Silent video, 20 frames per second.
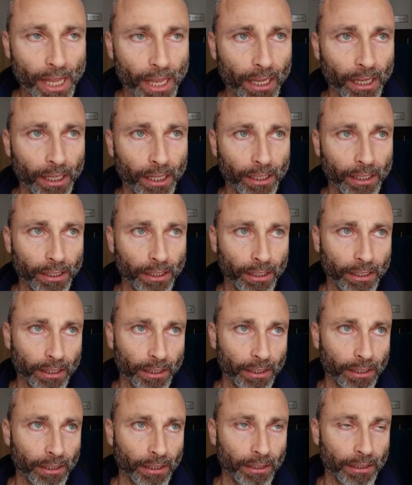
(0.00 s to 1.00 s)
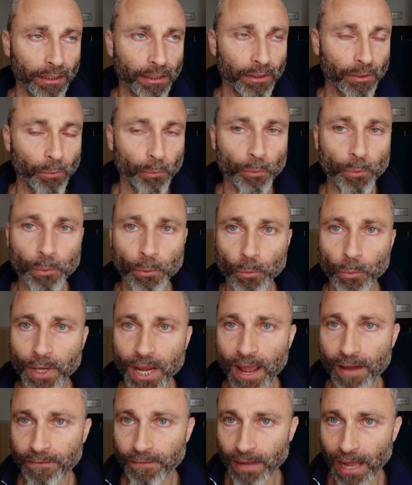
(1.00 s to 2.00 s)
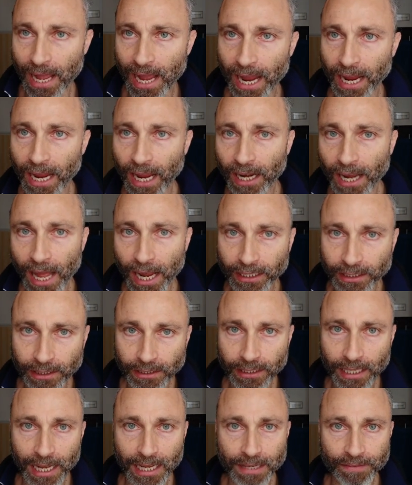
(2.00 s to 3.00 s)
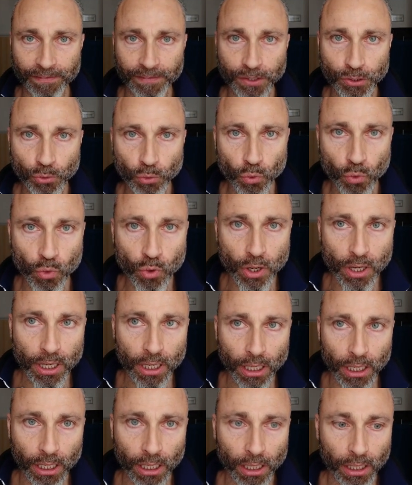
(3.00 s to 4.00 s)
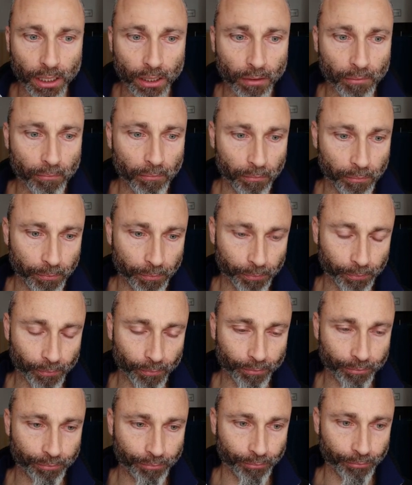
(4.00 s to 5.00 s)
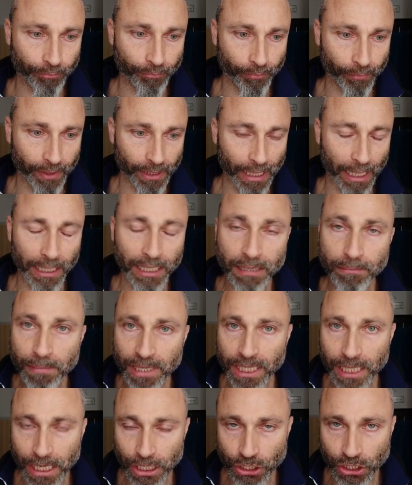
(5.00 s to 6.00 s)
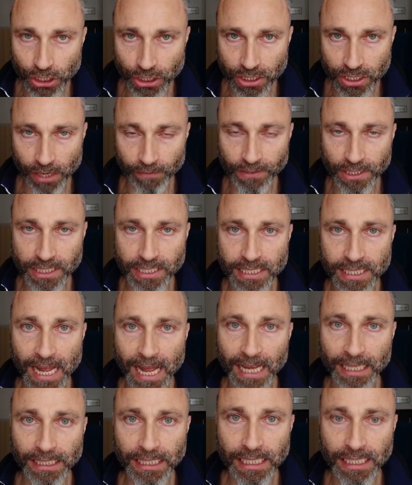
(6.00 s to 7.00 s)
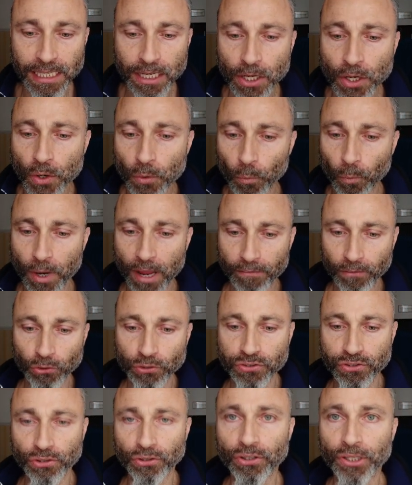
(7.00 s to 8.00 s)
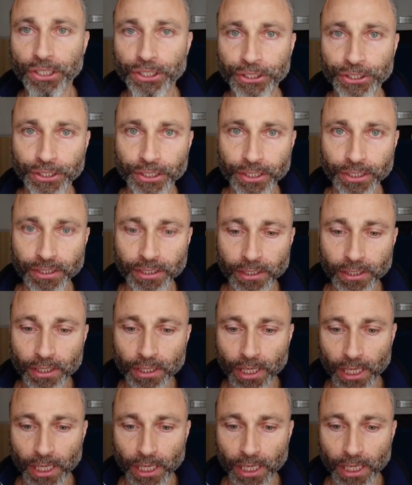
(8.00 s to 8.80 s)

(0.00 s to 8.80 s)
uh, we have highlighted a few um, mm, limitations of the study. We have also heard